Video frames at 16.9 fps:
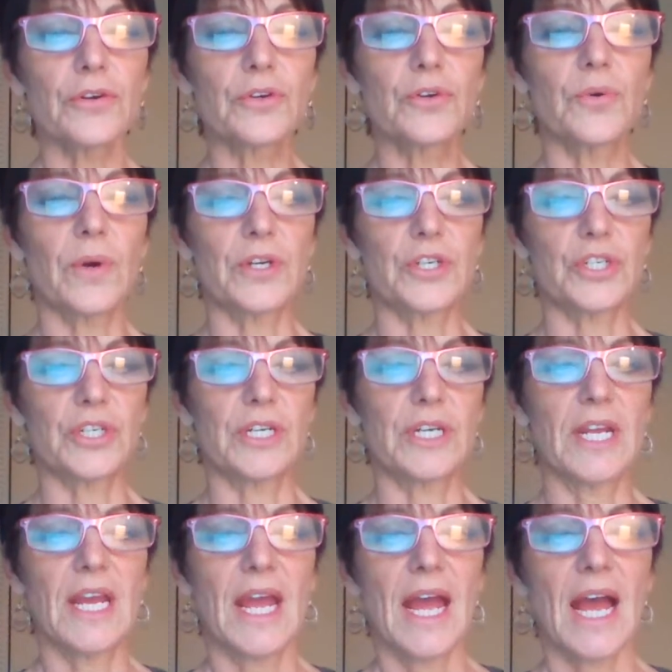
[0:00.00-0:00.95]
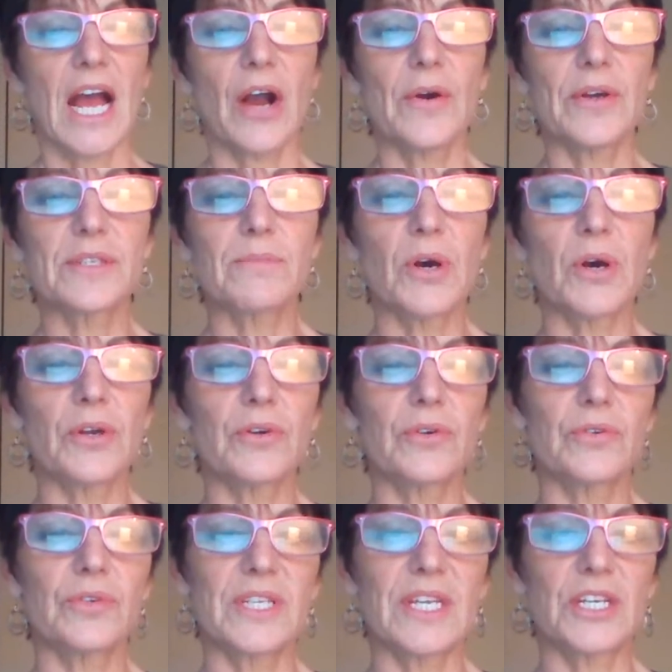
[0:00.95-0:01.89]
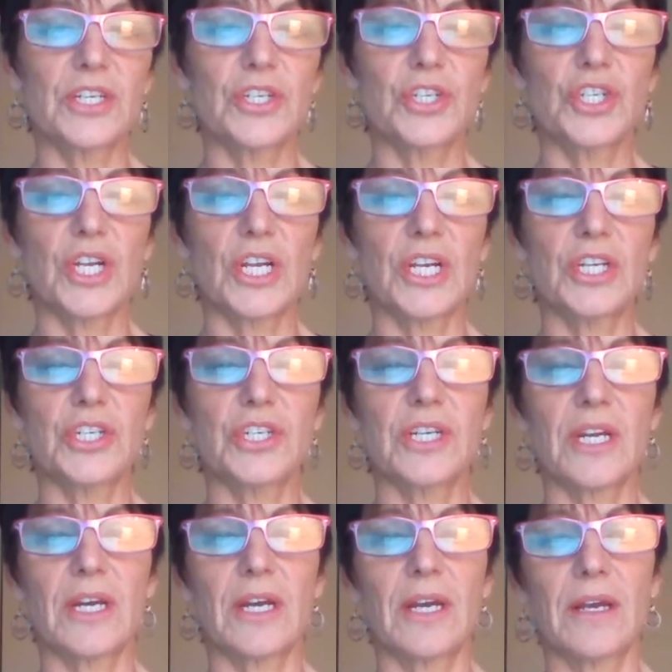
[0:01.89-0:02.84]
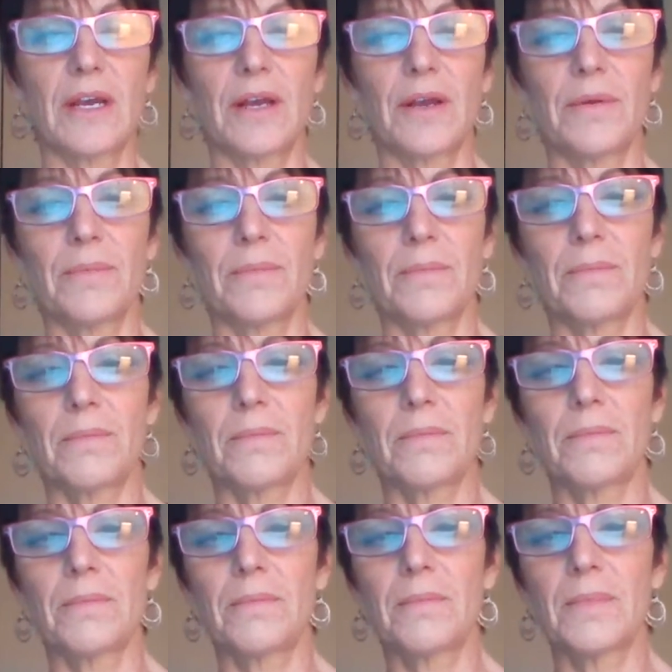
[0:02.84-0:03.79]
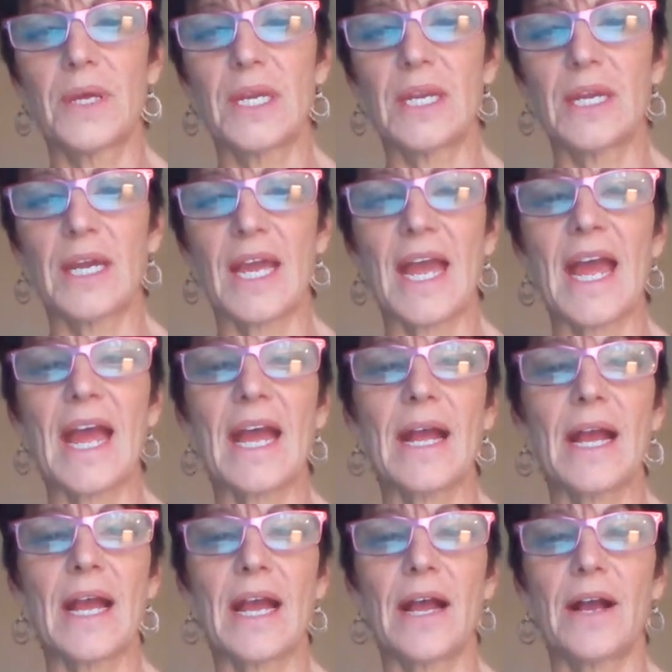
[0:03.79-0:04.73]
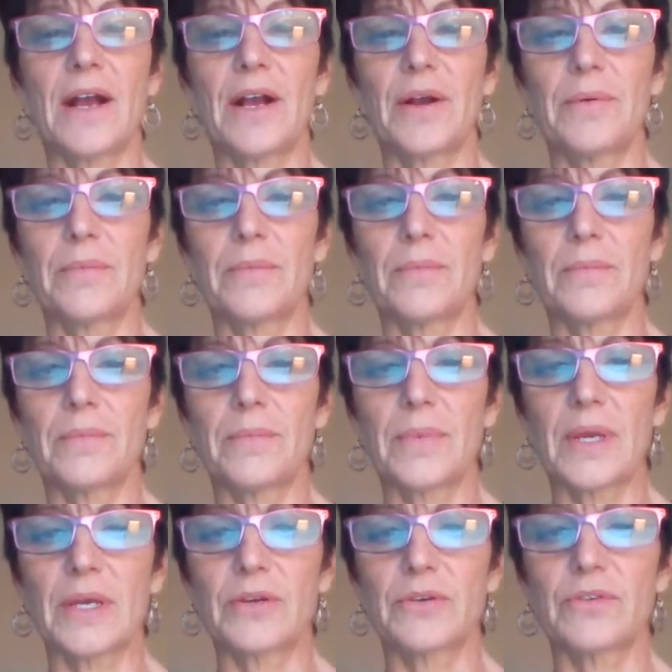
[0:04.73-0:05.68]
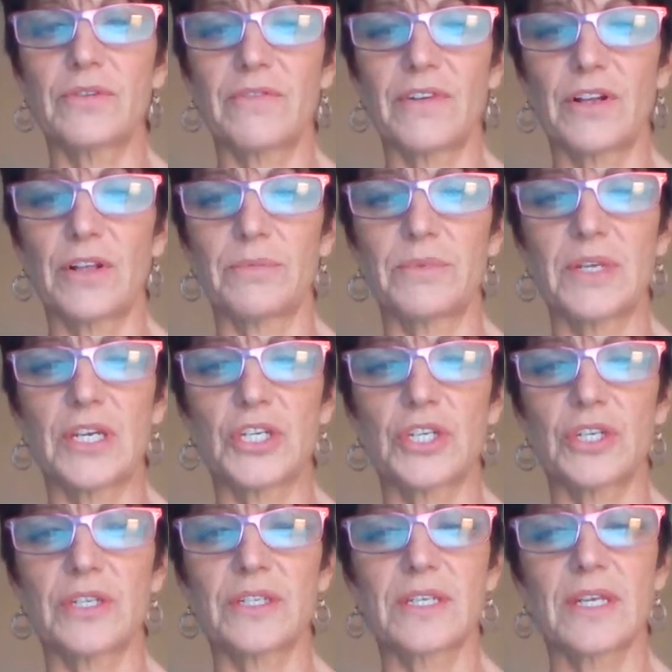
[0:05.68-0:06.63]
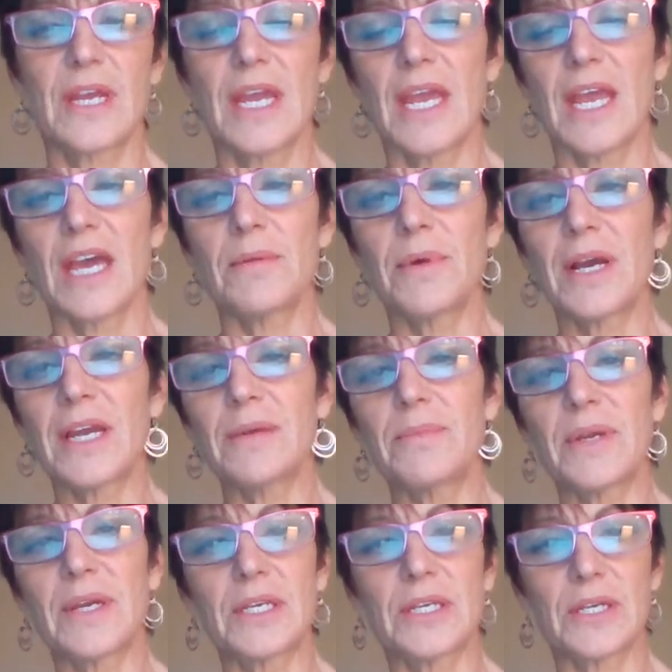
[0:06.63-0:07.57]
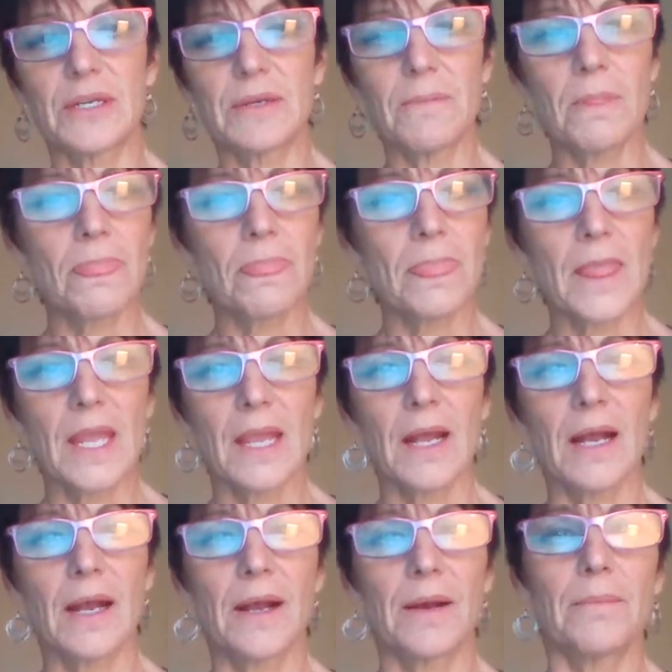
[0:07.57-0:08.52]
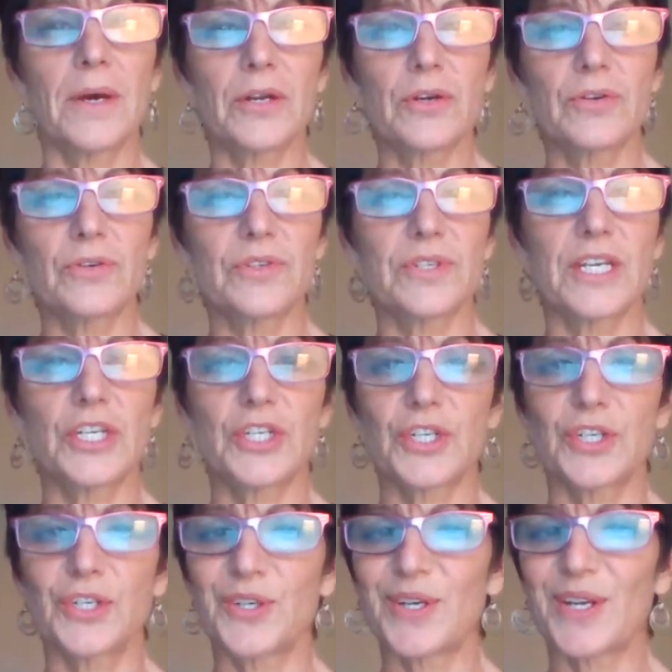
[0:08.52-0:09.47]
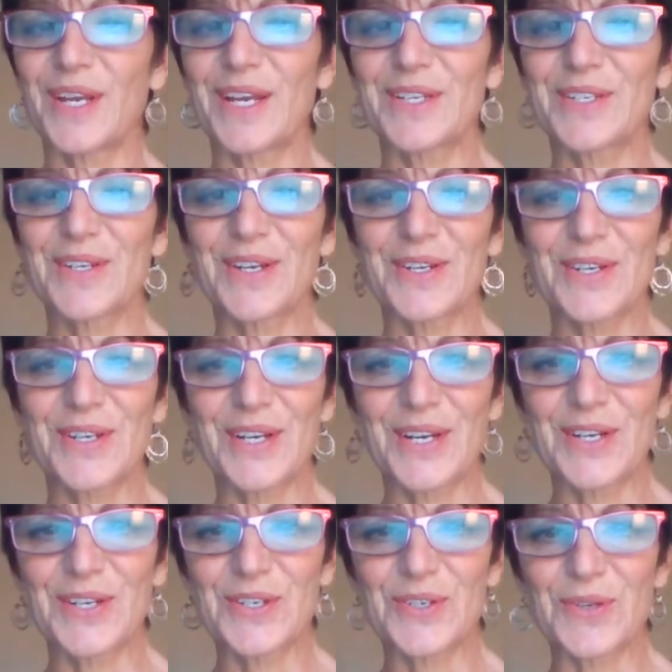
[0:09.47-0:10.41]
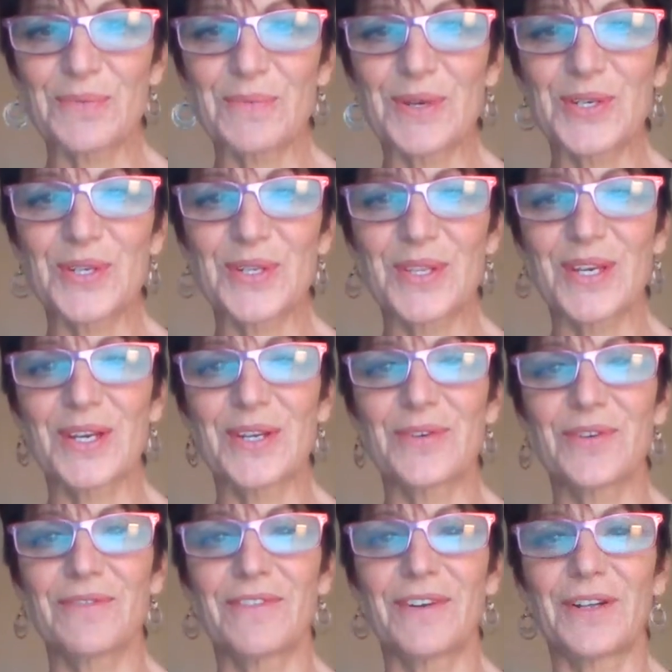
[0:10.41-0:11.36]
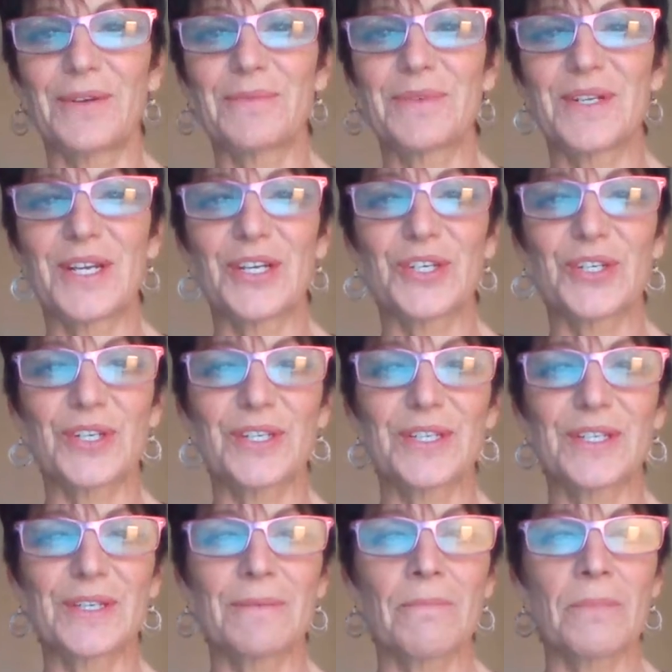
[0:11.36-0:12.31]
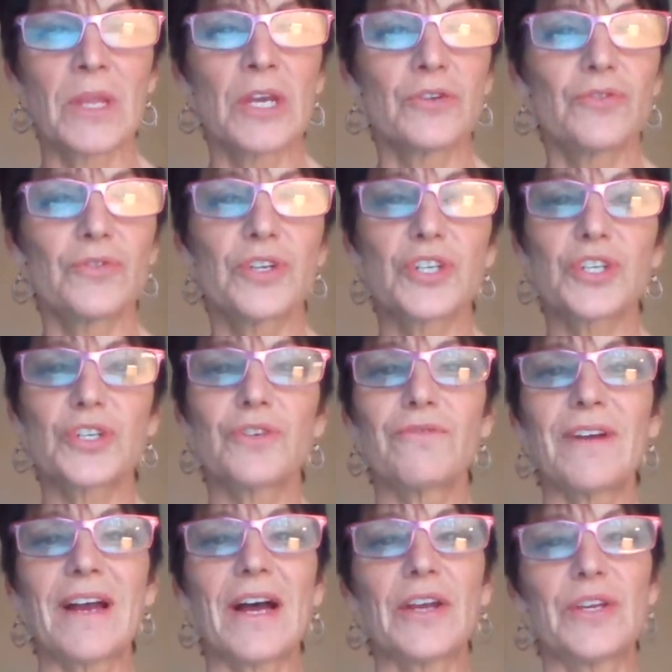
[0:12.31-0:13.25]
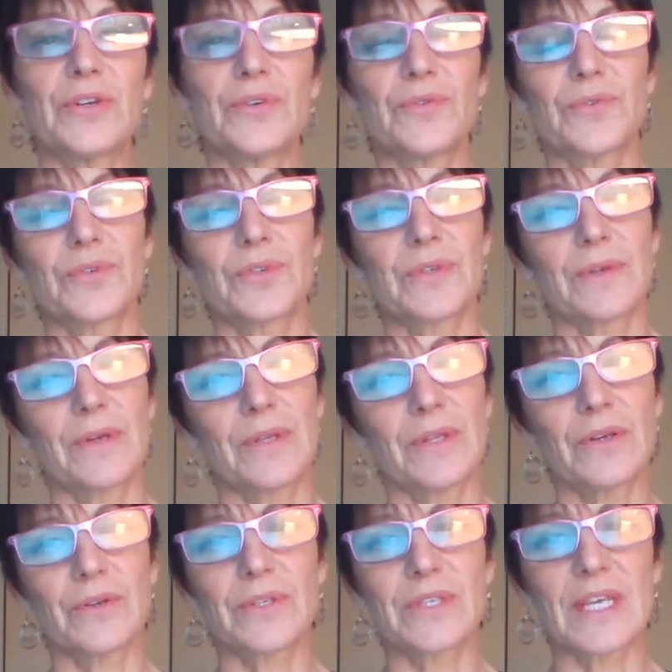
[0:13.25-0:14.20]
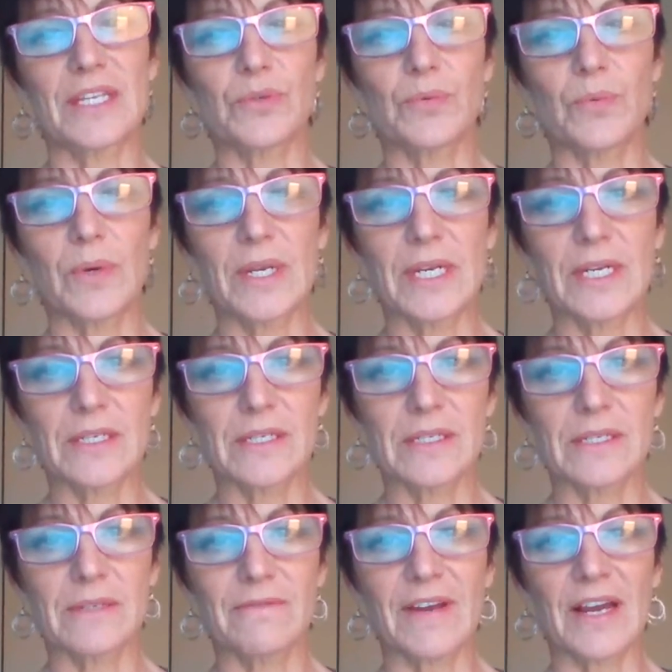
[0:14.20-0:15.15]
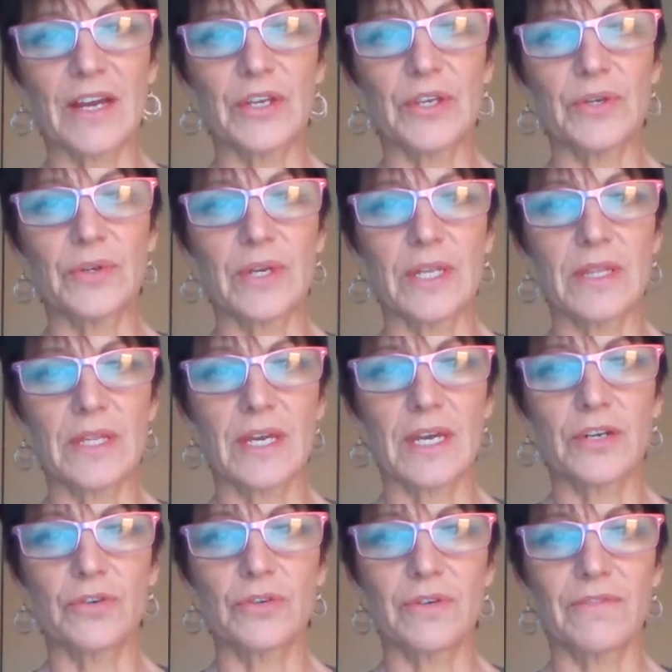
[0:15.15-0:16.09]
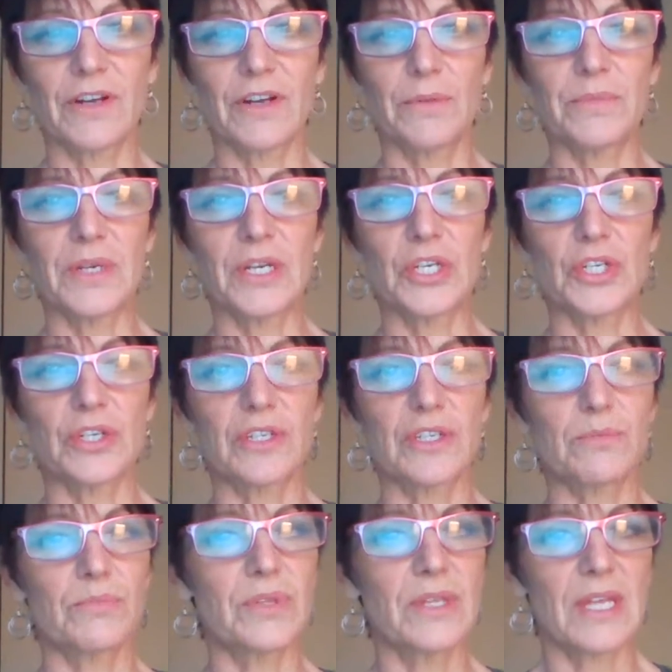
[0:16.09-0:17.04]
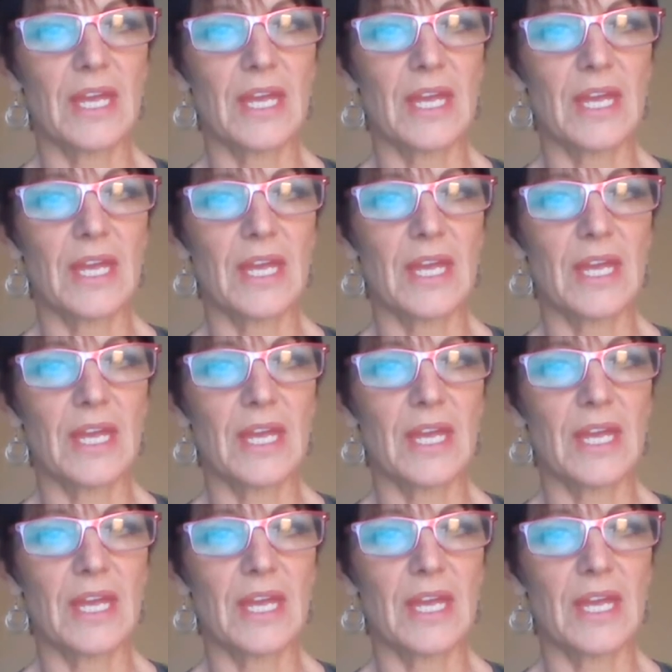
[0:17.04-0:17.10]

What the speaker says: Third question, how has modernization changed many underdeveloped nations? In my opinion, modernization has not changed so much in the underdeveloped nations. Traditional values, that's what is valued in the underdeveloped nations.